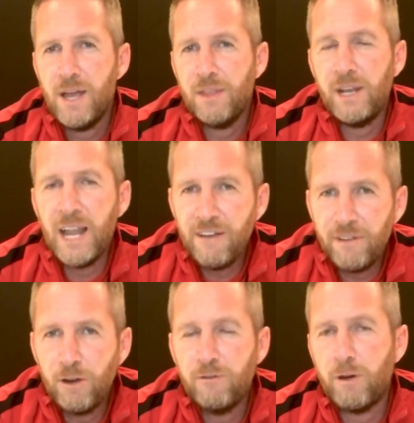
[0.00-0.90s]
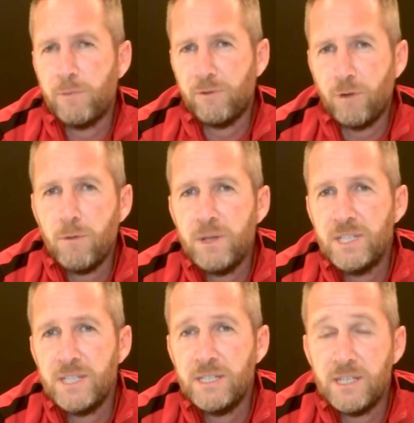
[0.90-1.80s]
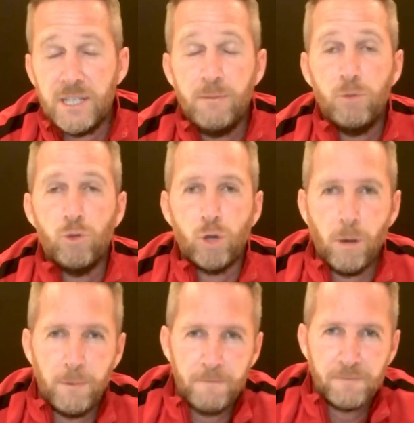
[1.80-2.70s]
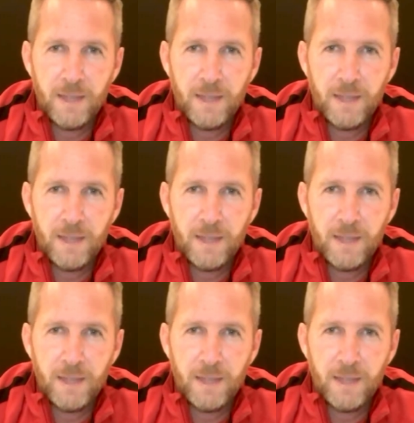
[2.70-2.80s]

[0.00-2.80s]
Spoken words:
the level of our performances seem to drop.